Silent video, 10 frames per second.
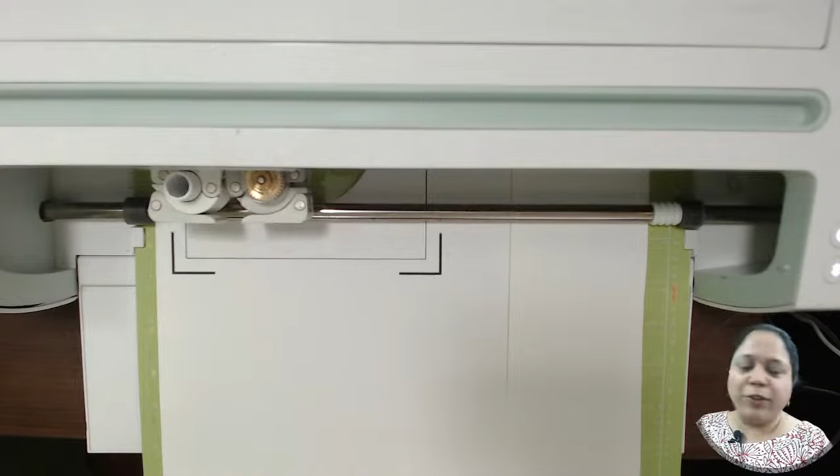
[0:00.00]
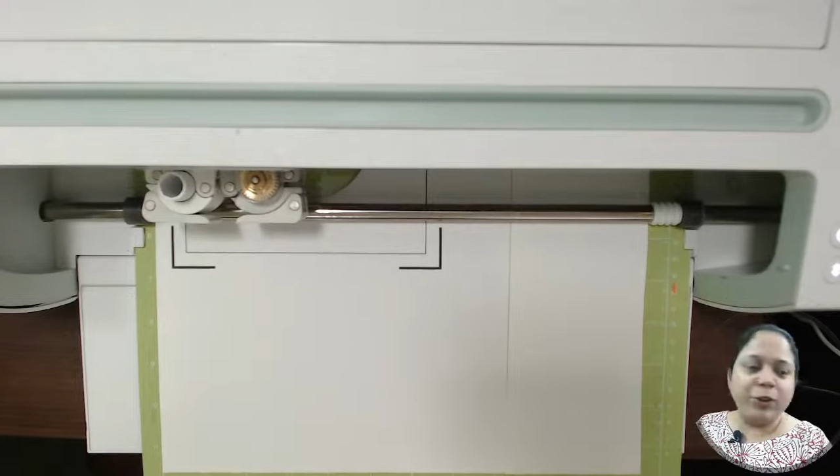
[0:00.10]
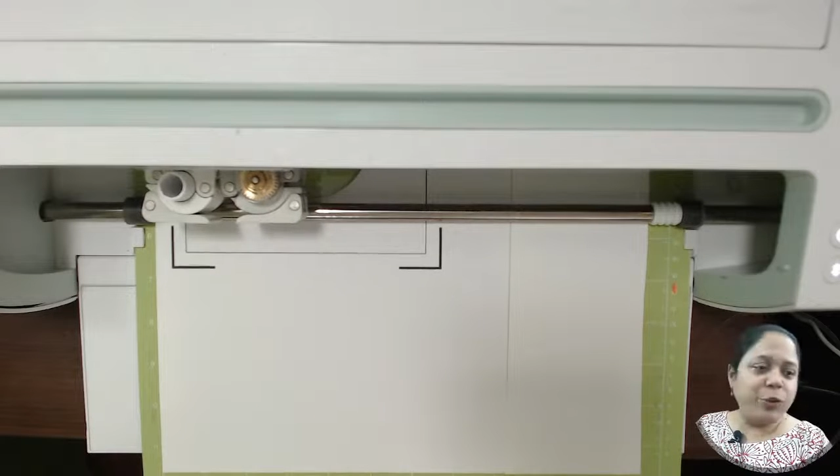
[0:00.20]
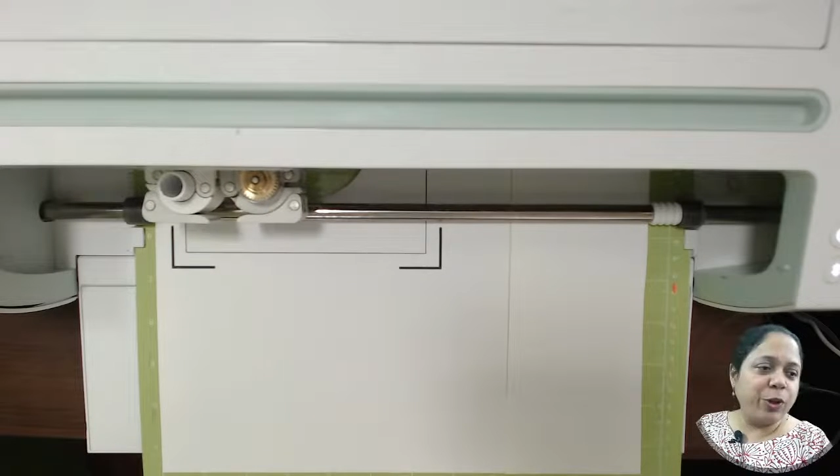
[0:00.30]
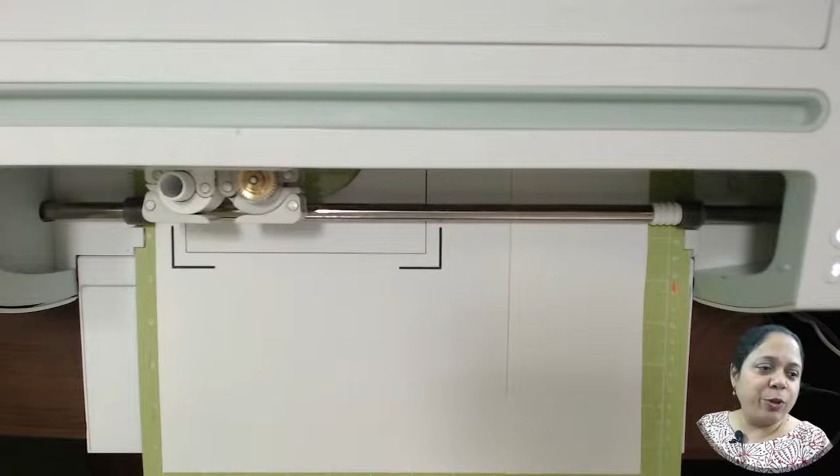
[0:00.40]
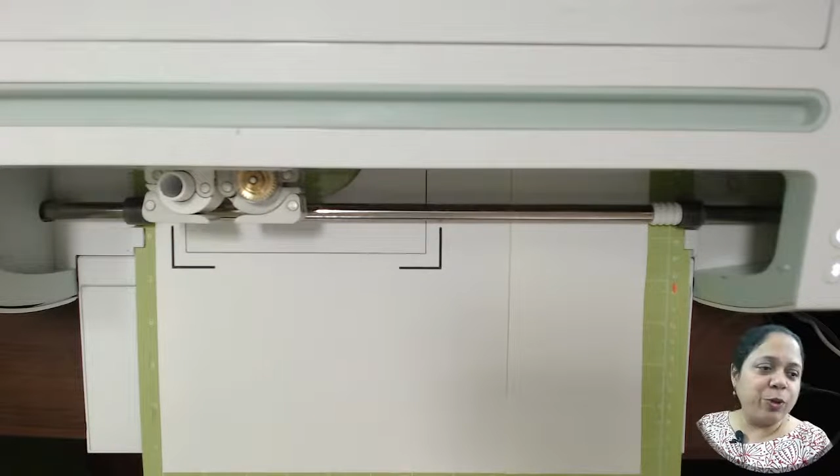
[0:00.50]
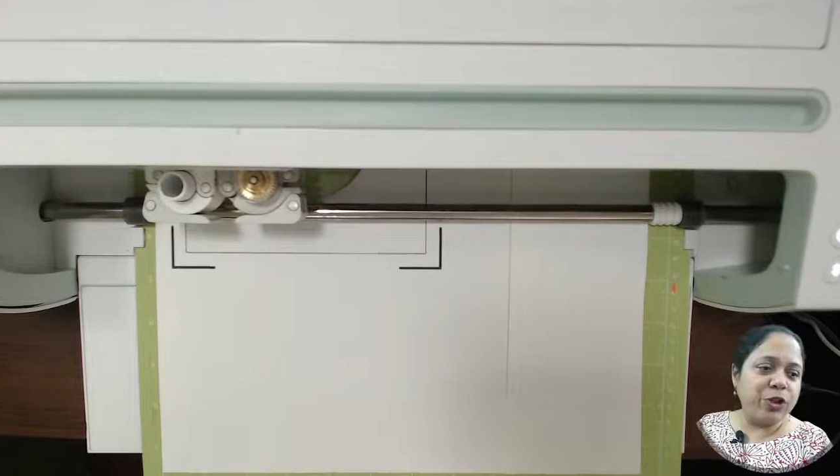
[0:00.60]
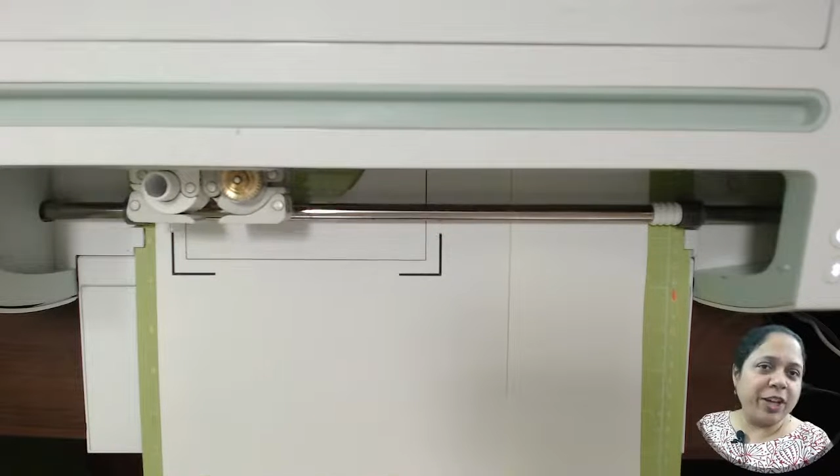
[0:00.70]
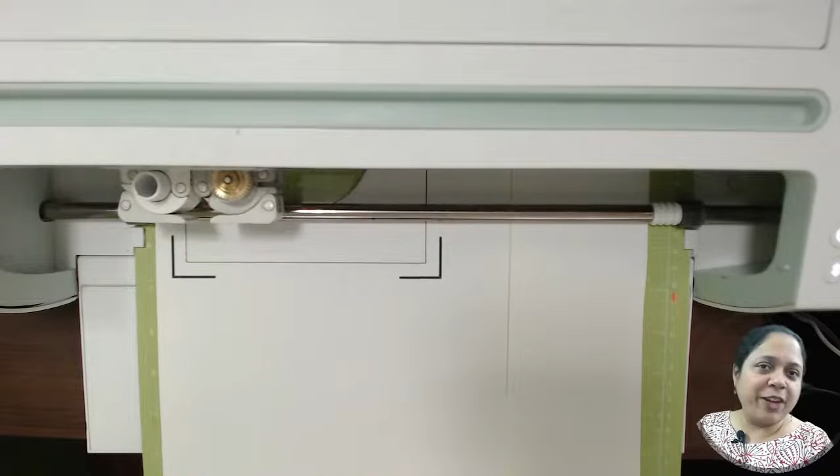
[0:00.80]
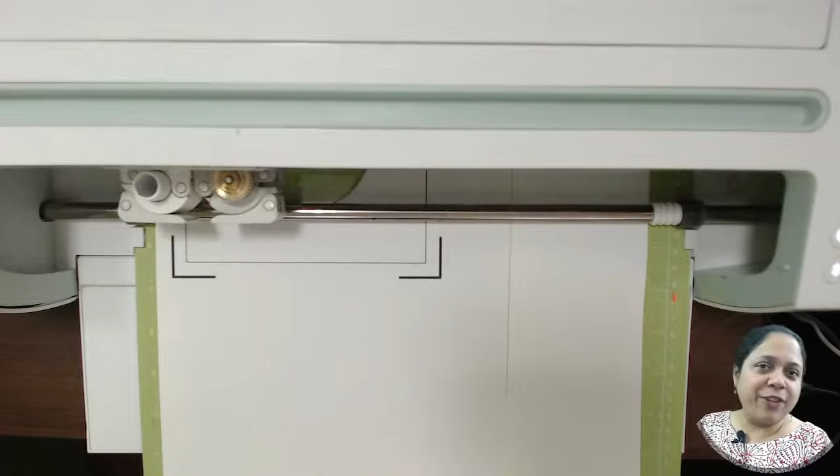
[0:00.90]
we are going to
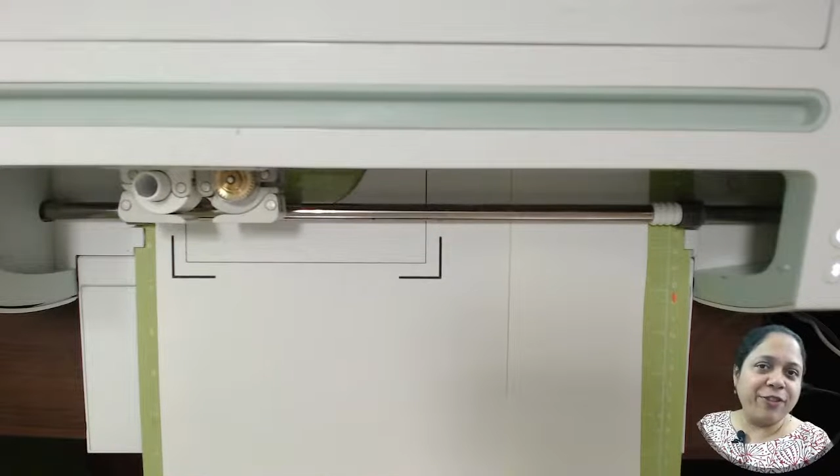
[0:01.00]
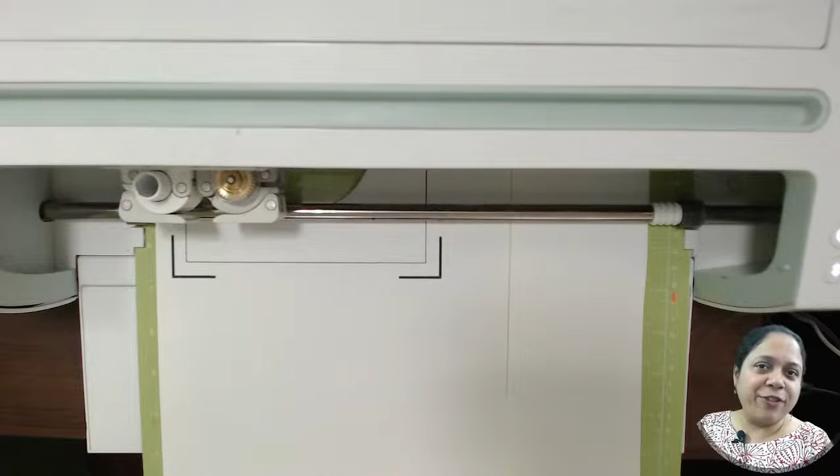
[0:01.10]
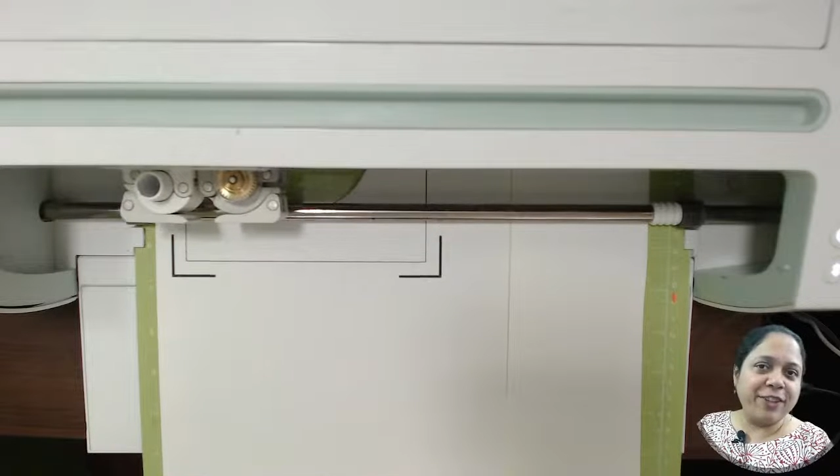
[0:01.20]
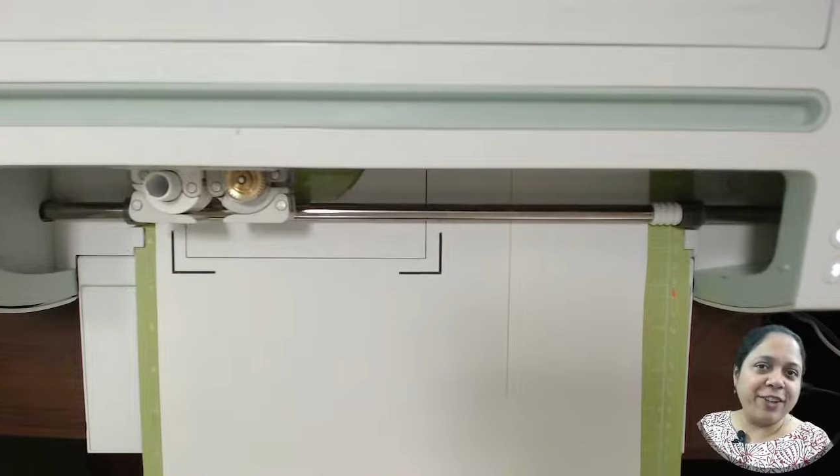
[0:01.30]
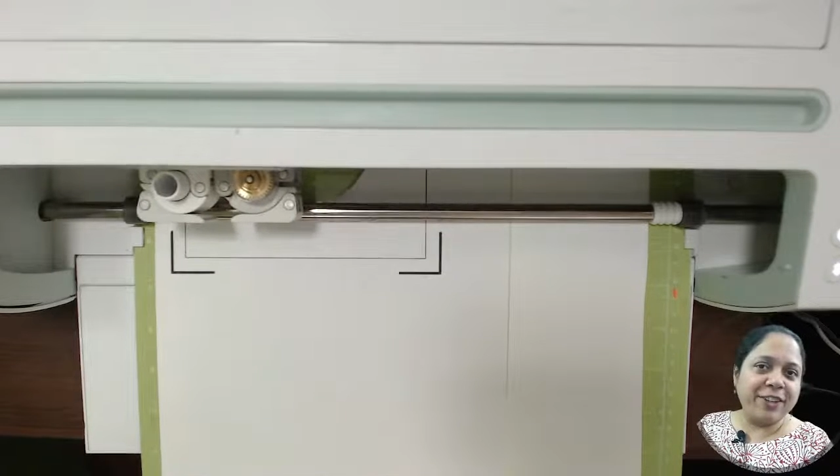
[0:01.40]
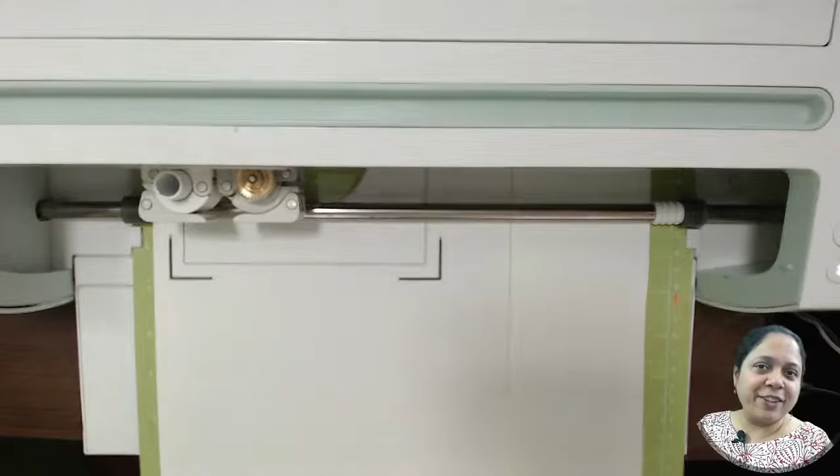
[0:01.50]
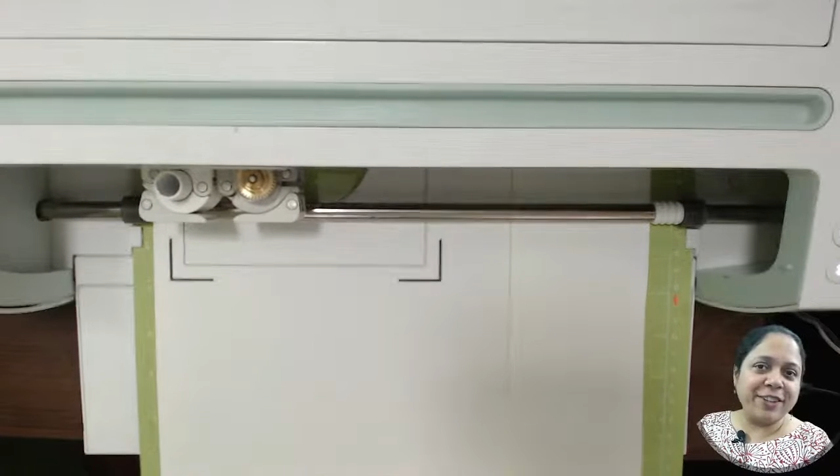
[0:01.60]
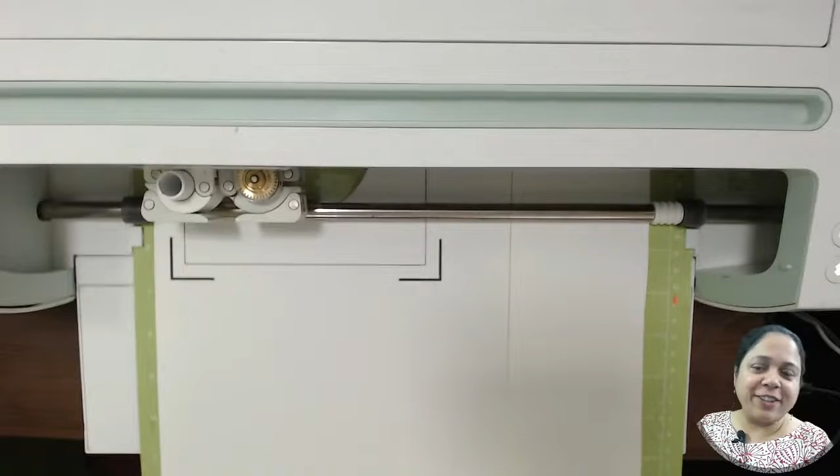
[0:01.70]
check if it